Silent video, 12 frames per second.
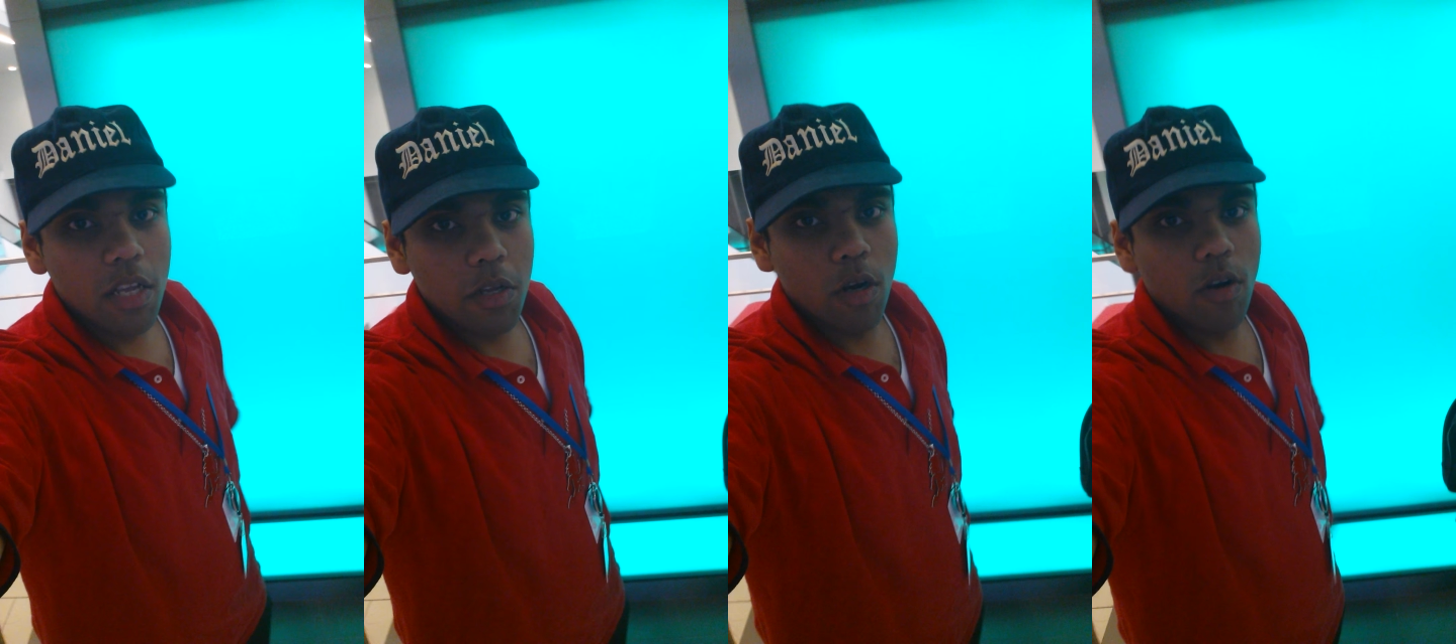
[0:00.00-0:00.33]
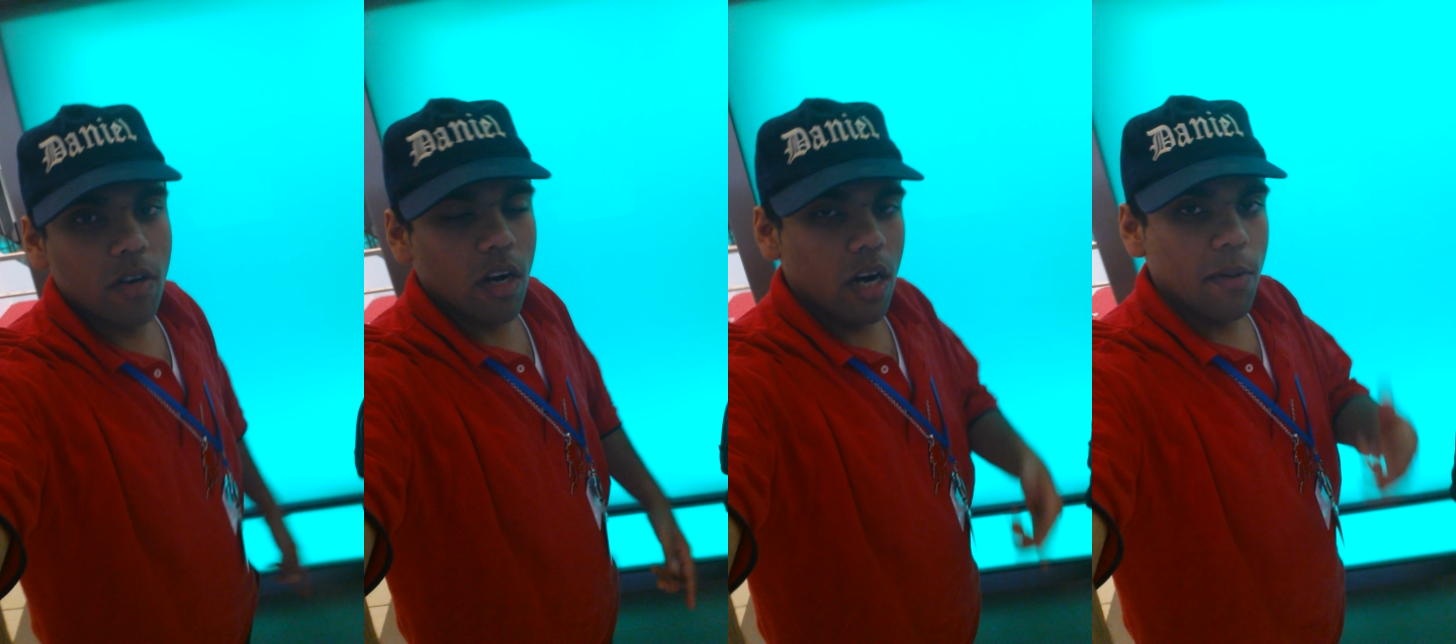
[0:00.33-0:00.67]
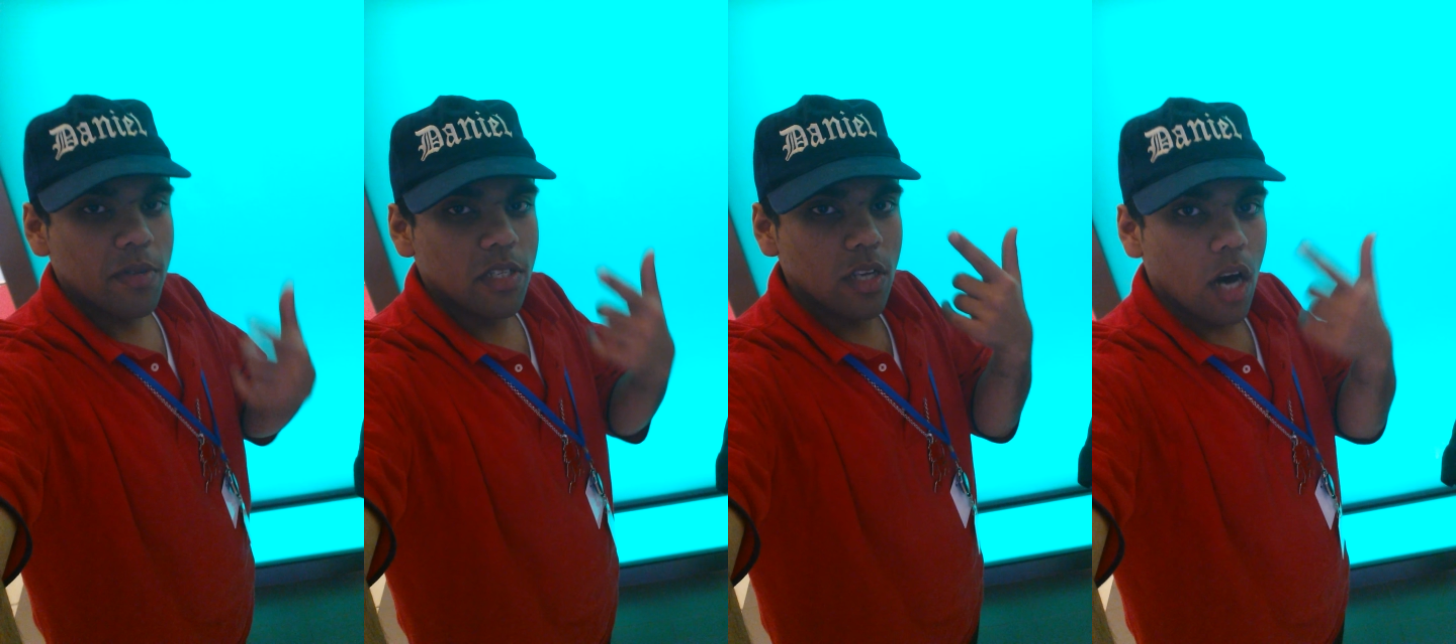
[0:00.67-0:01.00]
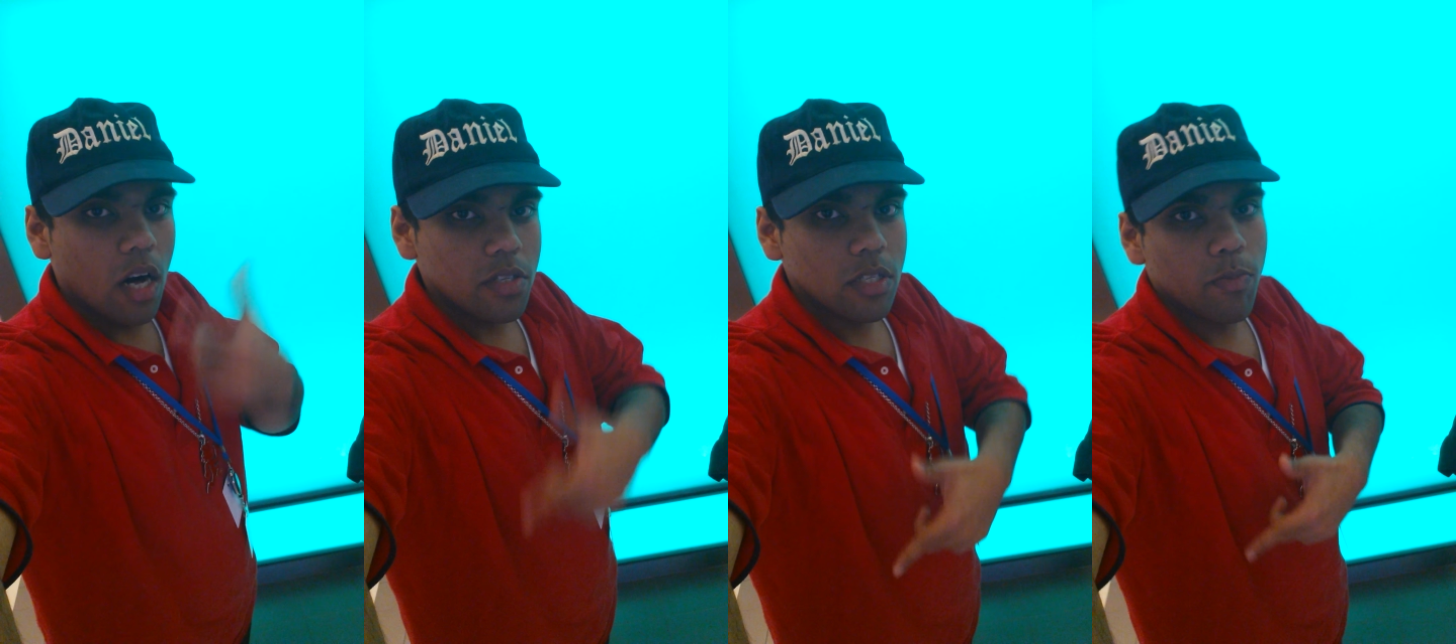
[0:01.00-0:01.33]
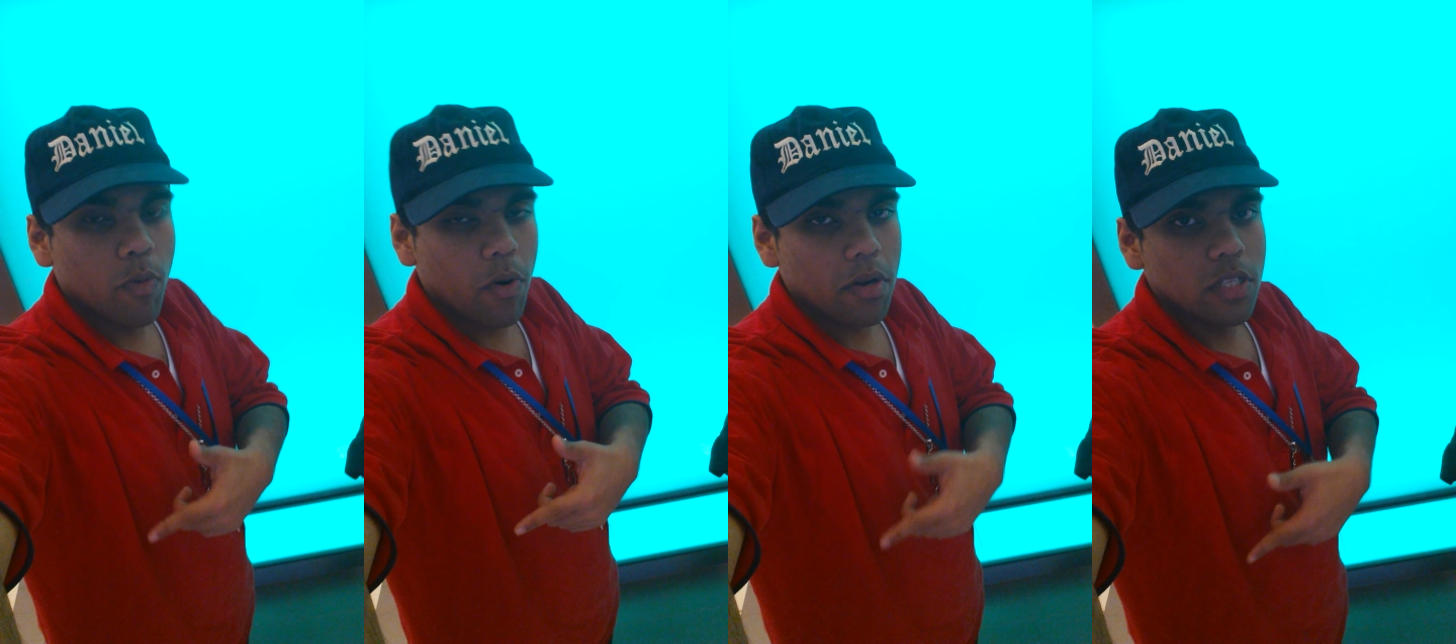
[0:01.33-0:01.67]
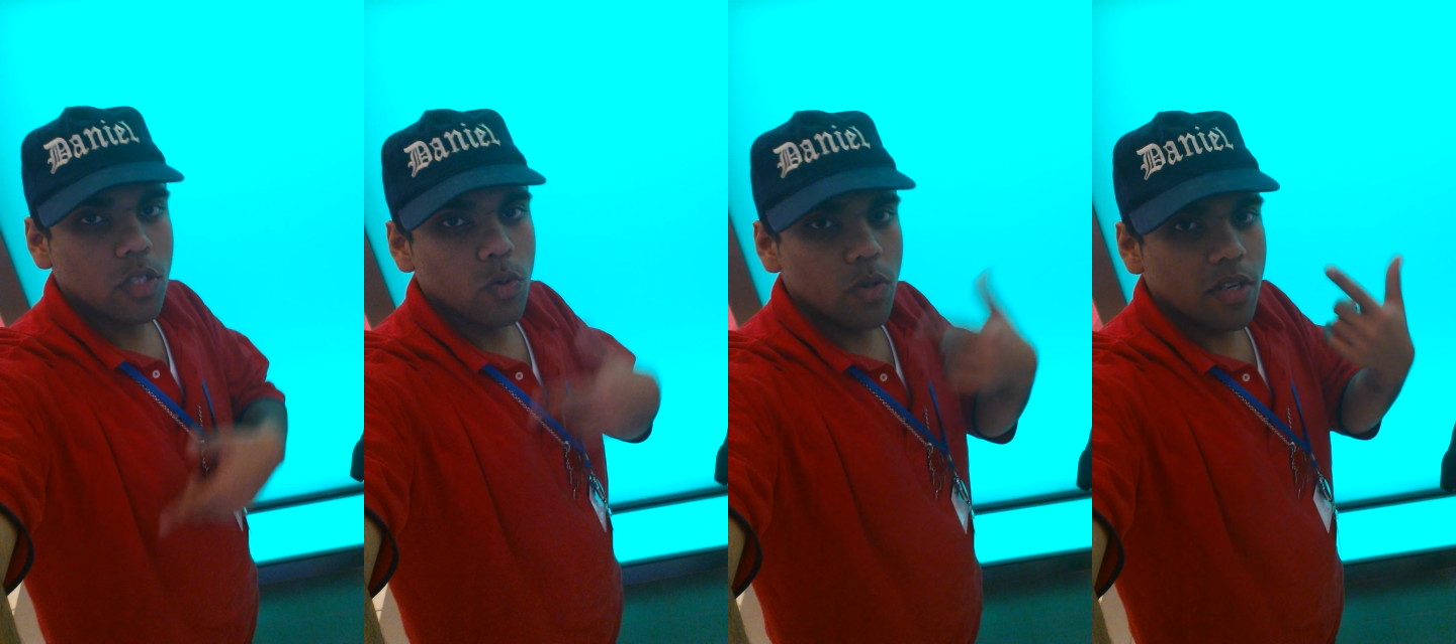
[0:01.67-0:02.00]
You know, because um, y'all support too.